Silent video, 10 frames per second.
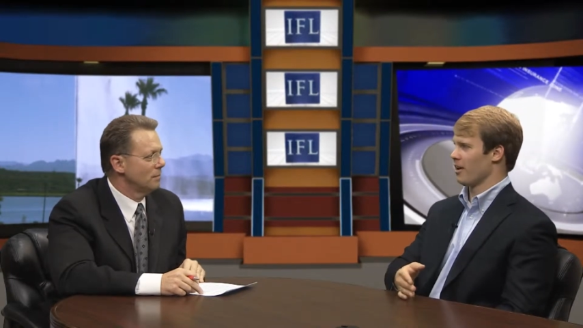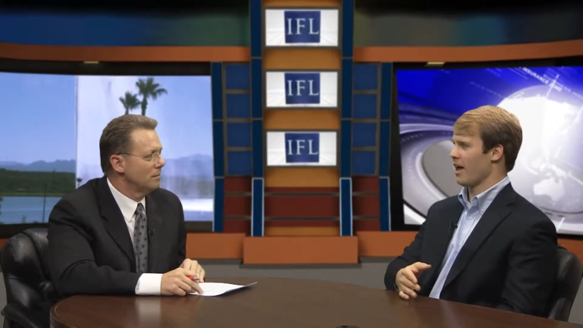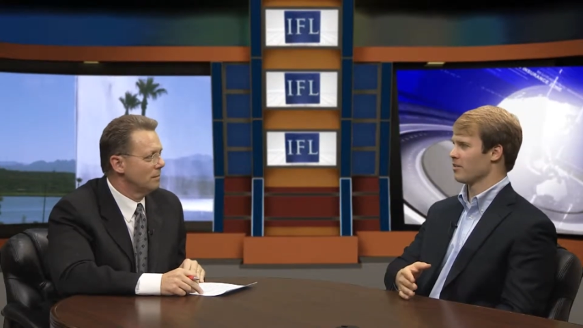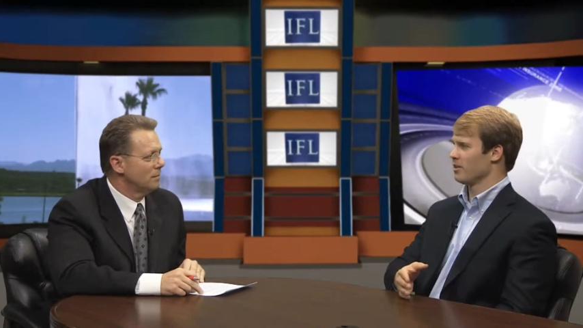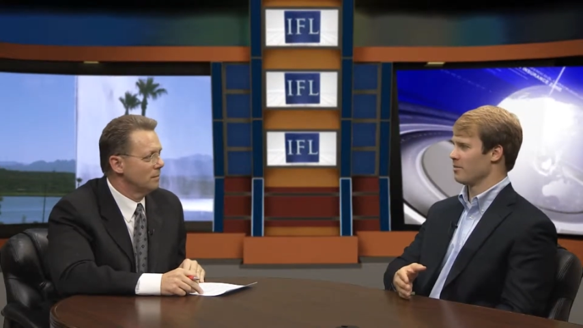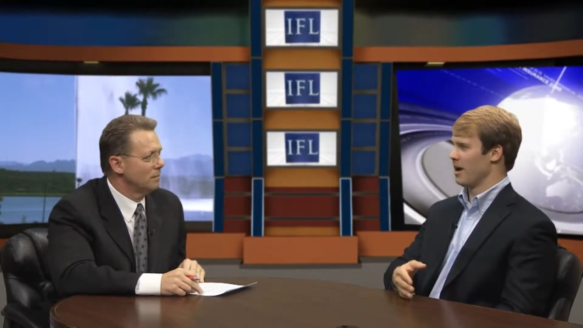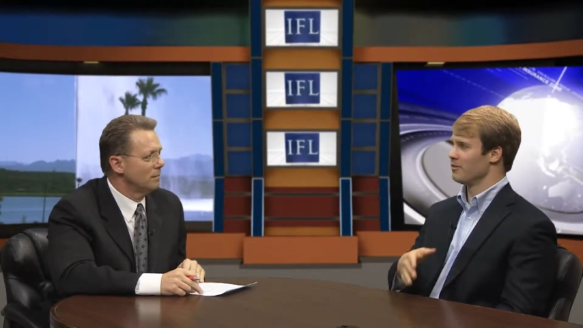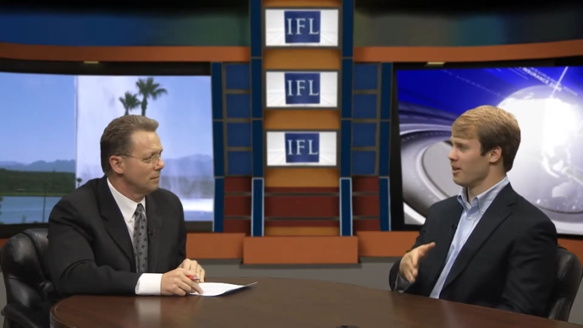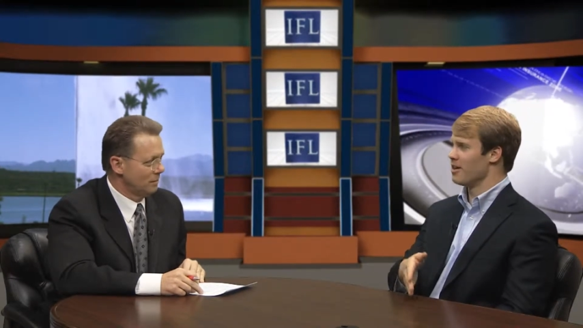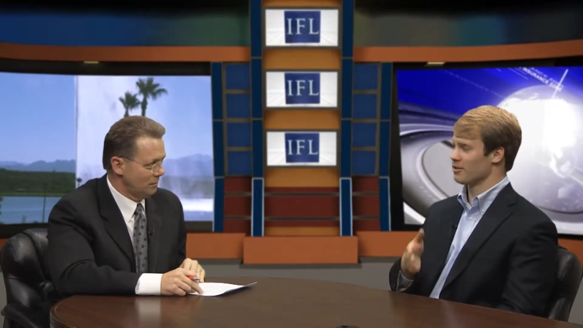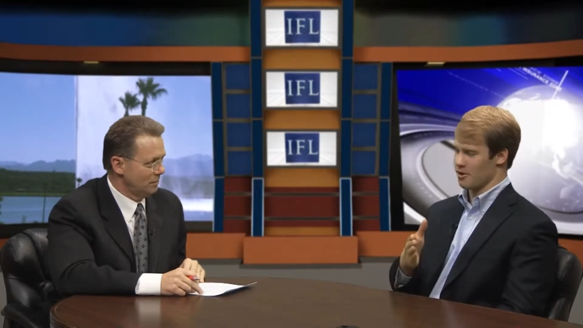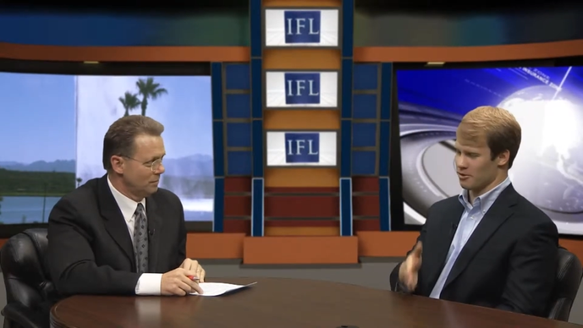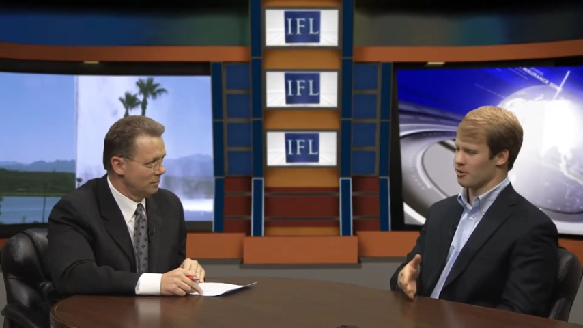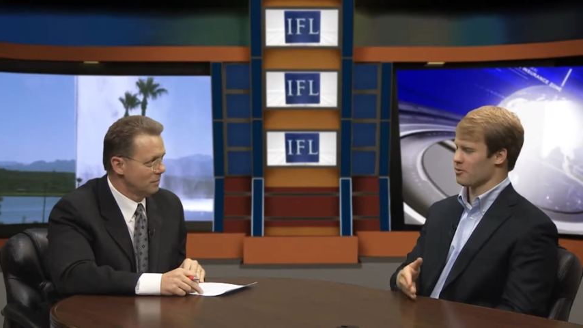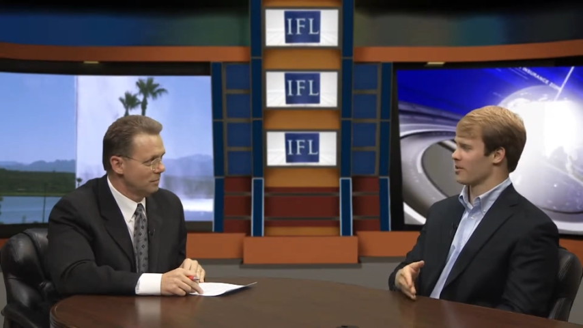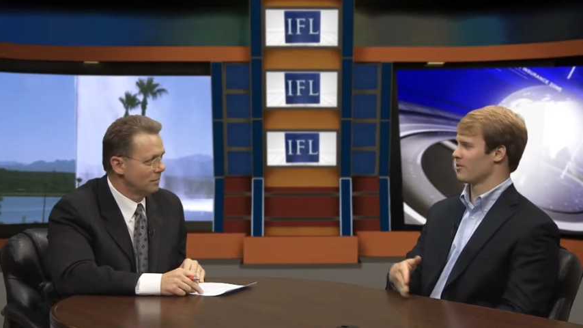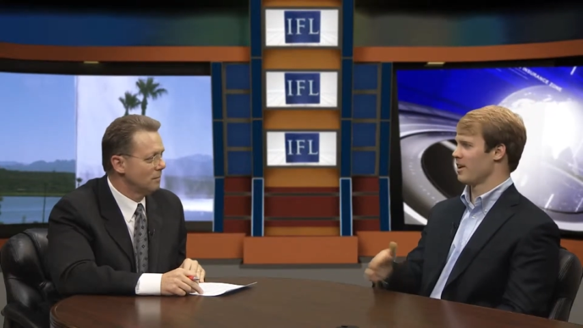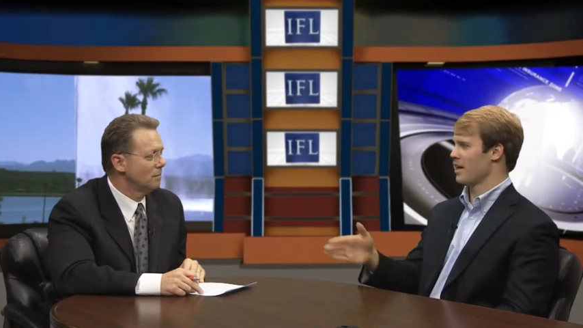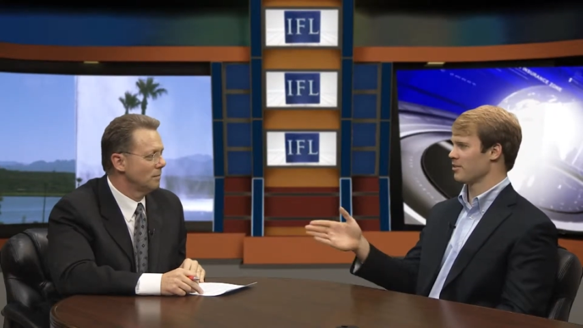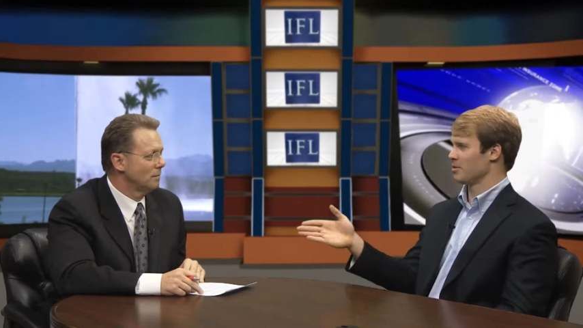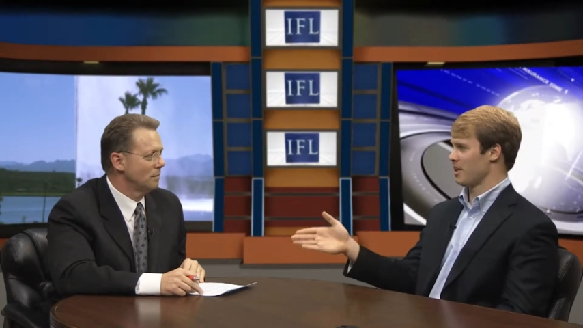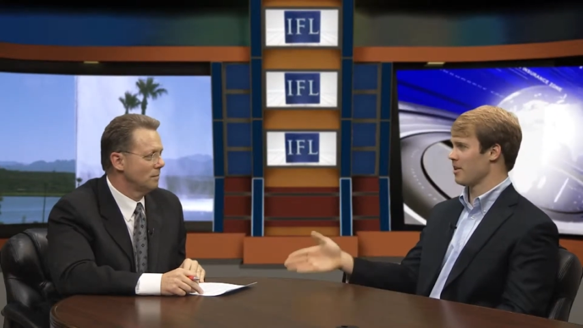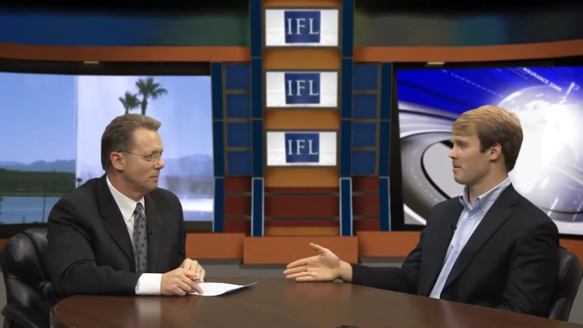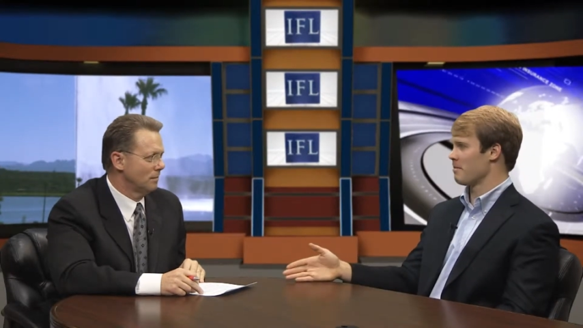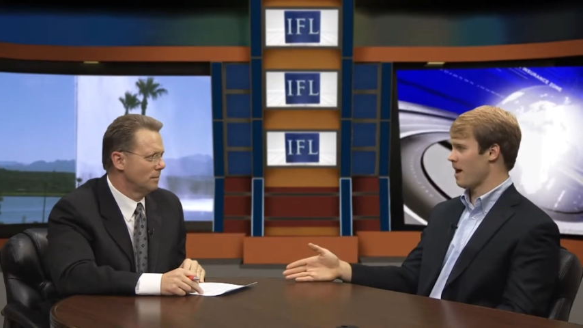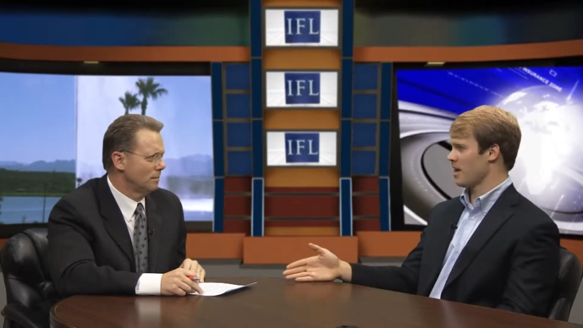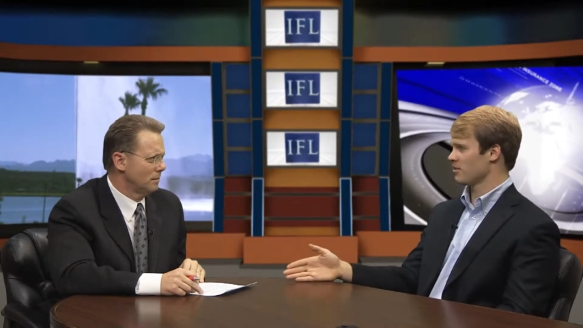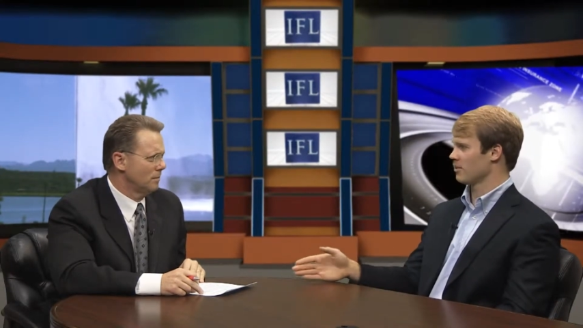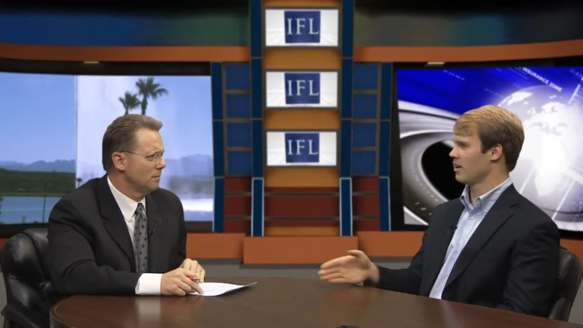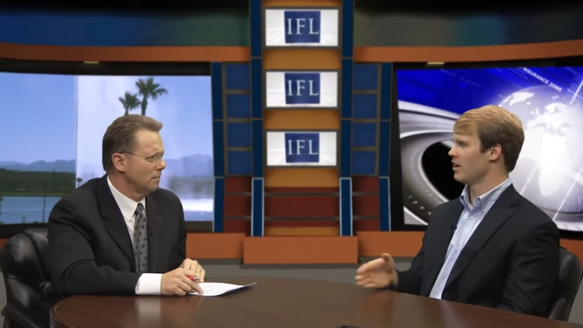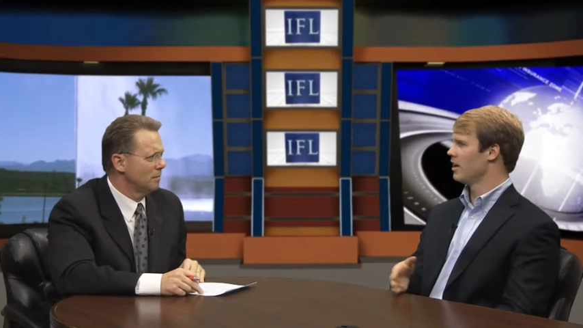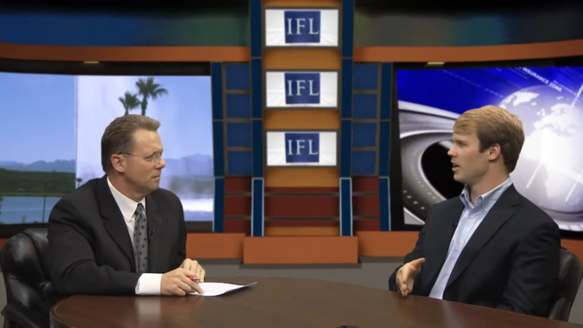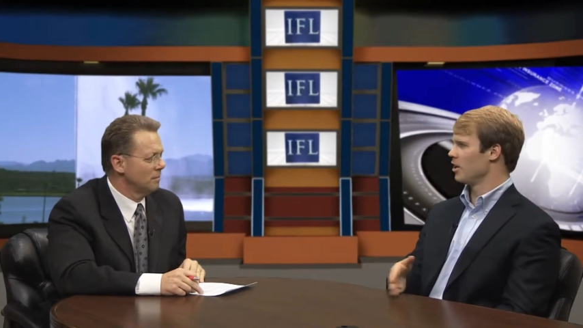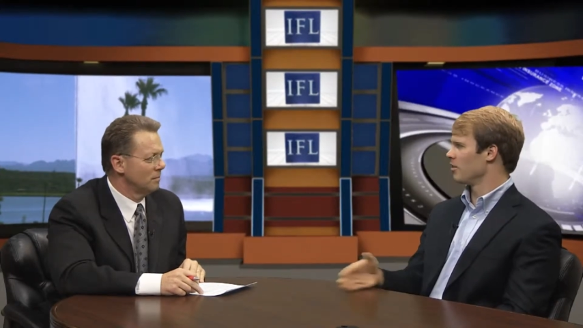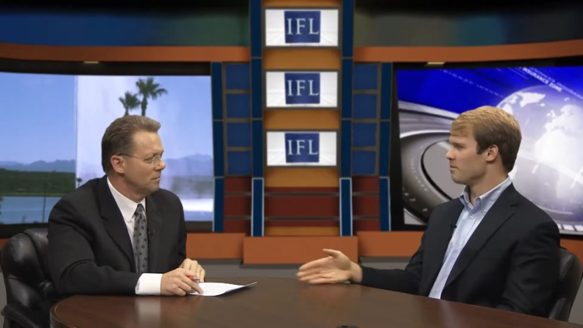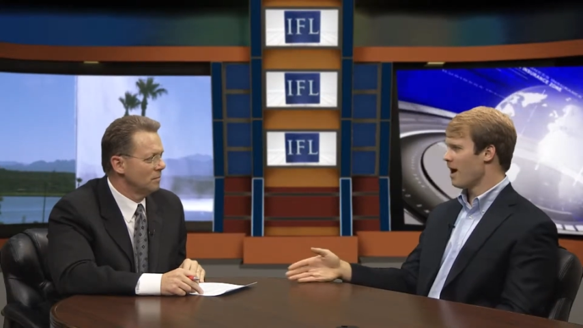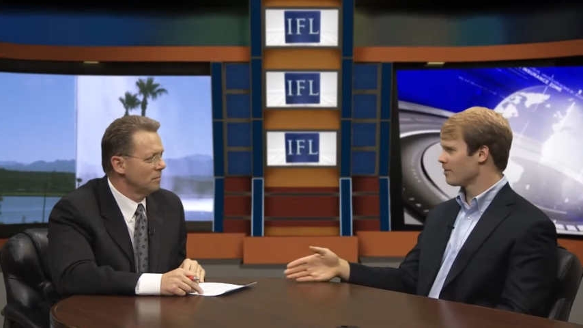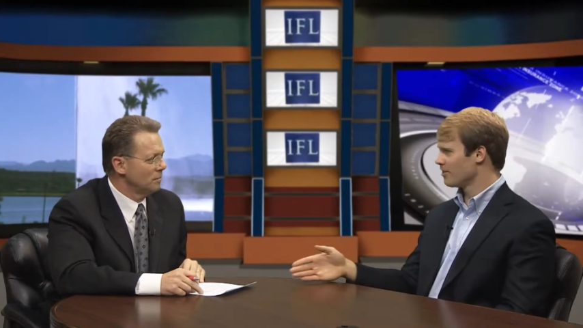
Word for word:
Speaker 1: and ask them, and I've done this, called Northwestern and asked them what they think about mass, you know, mass